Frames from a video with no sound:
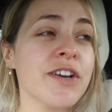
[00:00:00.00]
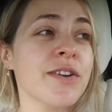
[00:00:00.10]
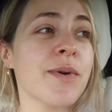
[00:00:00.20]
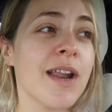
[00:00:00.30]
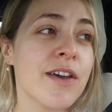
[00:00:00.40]
you don't
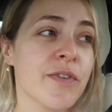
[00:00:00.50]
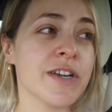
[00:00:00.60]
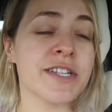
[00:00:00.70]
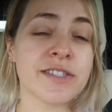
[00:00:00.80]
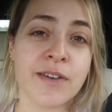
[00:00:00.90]
know what
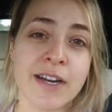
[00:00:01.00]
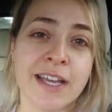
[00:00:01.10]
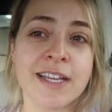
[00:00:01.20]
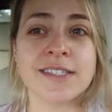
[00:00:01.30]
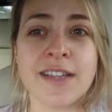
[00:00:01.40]
HelloFresh is
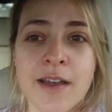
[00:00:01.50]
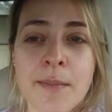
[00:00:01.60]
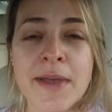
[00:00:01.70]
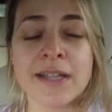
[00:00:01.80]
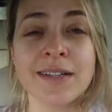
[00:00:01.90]
already, it's a
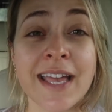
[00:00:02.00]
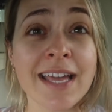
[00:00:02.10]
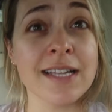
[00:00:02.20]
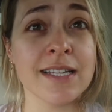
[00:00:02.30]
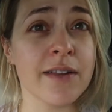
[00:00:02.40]
meal
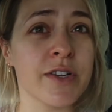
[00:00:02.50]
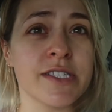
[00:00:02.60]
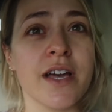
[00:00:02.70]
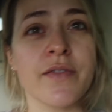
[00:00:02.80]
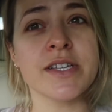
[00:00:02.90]
kit delivery
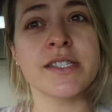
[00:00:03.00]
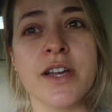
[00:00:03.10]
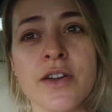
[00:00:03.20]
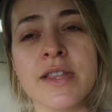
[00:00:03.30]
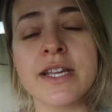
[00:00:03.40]
service.
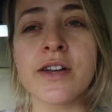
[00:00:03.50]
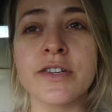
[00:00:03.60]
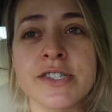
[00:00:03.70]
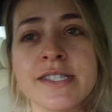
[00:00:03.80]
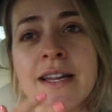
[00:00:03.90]
So they
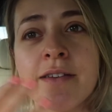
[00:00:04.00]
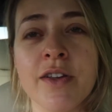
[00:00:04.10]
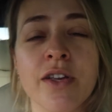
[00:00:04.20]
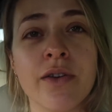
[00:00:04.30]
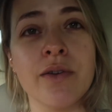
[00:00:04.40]
don't just deliver
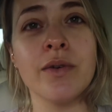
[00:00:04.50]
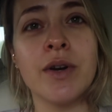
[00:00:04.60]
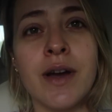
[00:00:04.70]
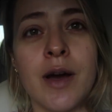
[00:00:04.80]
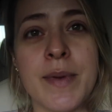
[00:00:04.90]
you
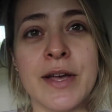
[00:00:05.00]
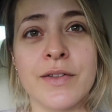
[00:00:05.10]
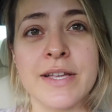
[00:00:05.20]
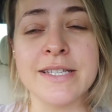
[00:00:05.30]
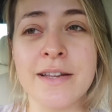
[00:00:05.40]
a meal,
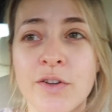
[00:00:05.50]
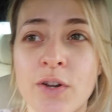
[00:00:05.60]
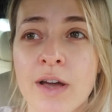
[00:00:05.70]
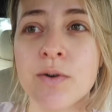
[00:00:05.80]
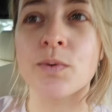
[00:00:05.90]
they deliver you
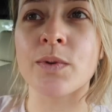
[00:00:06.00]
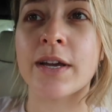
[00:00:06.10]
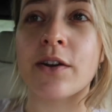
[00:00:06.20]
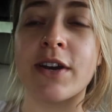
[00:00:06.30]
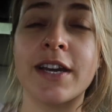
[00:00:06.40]
like all the
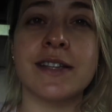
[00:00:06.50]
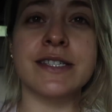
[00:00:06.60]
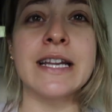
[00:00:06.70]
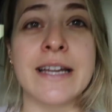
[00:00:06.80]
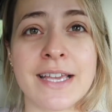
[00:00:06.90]
ingredients
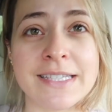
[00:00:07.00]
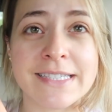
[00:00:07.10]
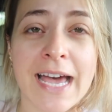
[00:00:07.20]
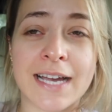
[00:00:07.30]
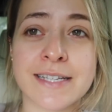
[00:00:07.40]
in
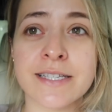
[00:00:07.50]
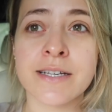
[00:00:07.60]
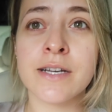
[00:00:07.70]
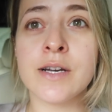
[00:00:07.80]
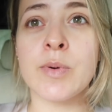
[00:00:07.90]
exact
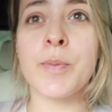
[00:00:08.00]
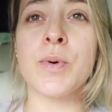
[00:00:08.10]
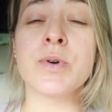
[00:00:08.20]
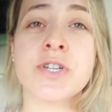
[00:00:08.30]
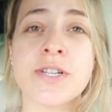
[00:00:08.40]

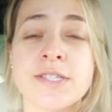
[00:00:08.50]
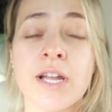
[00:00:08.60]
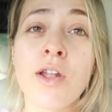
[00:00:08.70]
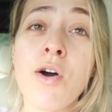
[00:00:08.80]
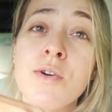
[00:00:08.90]
proportions,
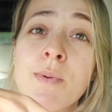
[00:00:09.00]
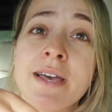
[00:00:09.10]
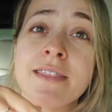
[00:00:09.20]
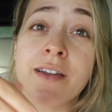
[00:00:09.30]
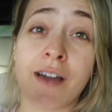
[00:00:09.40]
along
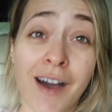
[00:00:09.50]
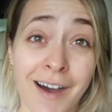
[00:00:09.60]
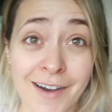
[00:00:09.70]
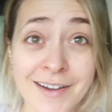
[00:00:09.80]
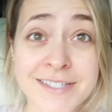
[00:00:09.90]
with a
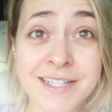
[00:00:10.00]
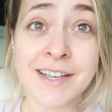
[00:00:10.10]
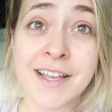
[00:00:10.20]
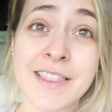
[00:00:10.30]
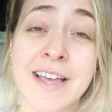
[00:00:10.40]
card
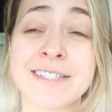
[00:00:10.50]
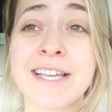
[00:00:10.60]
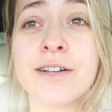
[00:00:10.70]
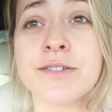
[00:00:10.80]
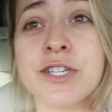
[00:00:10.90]
that
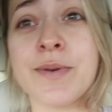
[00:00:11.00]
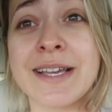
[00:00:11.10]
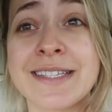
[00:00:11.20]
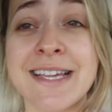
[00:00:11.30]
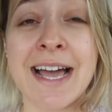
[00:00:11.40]
tells you
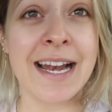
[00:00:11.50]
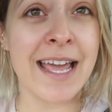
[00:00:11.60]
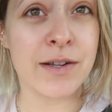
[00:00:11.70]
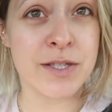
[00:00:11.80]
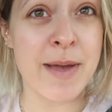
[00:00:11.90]
exactly
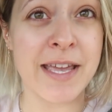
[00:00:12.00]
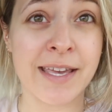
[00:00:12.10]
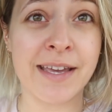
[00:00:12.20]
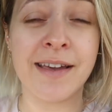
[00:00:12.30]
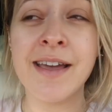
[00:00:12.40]
how to make
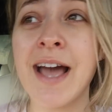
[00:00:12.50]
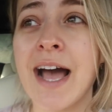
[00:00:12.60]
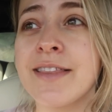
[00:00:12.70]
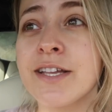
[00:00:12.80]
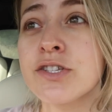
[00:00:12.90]
it.
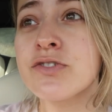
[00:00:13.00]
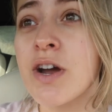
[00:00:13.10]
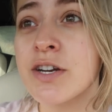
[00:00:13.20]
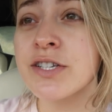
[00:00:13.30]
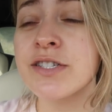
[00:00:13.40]
And the
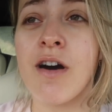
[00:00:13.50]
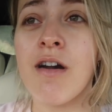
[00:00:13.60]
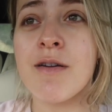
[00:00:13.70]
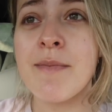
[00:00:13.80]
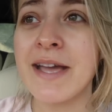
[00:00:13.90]
instructions
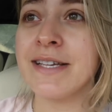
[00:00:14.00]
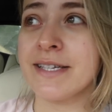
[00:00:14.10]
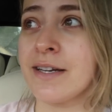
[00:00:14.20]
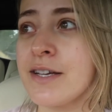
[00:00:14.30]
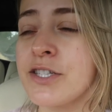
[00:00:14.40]
are
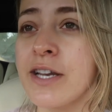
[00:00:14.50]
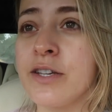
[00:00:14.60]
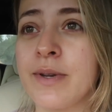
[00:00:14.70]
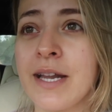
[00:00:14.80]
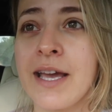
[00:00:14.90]
amazing, like
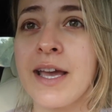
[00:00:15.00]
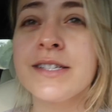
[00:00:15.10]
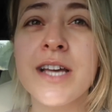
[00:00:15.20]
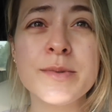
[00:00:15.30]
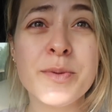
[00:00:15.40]
genuinely.
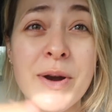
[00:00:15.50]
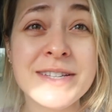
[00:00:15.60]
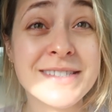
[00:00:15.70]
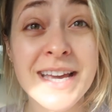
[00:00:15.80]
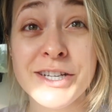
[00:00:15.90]
In terms of the
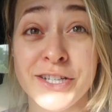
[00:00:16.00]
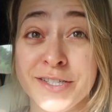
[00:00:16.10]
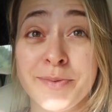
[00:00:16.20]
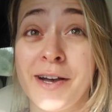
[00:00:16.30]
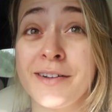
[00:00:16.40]
presentation
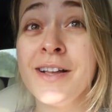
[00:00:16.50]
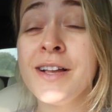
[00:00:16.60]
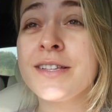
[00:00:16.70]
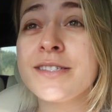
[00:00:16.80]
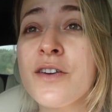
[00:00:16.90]
as well,
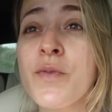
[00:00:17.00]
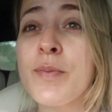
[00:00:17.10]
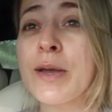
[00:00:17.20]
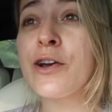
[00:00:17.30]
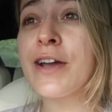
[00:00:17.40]
the stuff
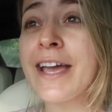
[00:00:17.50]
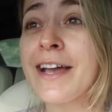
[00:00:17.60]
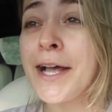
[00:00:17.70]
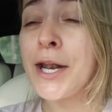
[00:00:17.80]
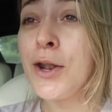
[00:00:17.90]
we've been cooking
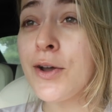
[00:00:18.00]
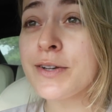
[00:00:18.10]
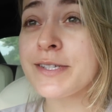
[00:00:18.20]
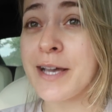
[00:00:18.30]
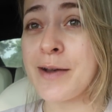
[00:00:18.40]

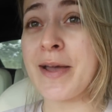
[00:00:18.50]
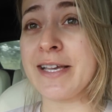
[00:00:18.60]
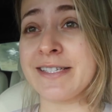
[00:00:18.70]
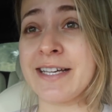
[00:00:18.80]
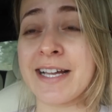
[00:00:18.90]
looks
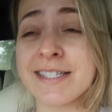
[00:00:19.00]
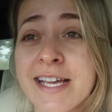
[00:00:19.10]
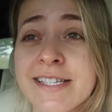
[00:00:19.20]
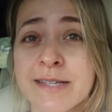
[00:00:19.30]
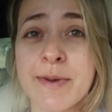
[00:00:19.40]
amazing and
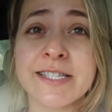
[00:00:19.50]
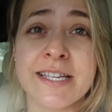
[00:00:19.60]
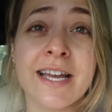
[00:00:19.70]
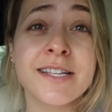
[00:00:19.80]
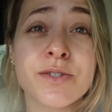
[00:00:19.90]
tastes
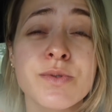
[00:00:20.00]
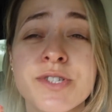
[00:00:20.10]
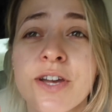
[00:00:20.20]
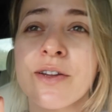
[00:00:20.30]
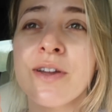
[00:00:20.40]
amazing, and it's
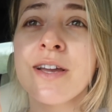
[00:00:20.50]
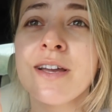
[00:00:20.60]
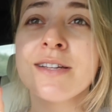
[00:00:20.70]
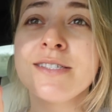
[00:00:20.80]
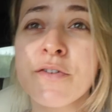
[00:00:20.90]
also
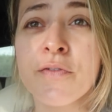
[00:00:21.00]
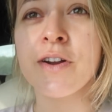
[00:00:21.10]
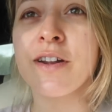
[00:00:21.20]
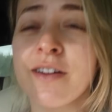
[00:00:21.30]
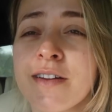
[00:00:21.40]

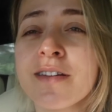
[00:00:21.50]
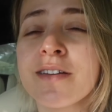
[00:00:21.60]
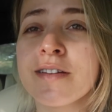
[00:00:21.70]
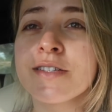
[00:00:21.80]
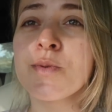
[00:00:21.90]

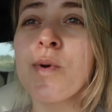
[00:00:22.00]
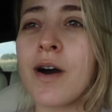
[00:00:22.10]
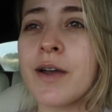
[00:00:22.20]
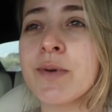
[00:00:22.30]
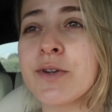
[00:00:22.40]
different to what
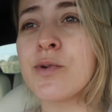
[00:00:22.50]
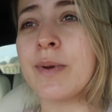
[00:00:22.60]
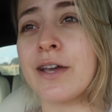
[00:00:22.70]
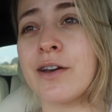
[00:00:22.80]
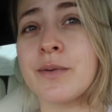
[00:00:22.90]
I would
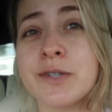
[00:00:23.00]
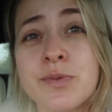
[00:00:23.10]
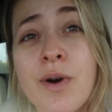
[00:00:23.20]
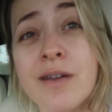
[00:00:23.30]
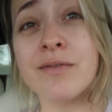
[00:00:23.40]
normally cook, which is
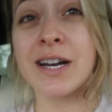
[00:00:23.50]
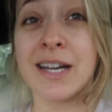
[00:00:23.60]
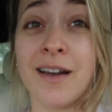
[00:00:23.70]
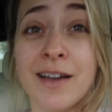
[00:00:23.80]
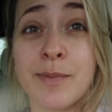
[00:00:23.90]
what I
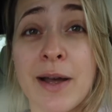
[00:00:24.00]
really like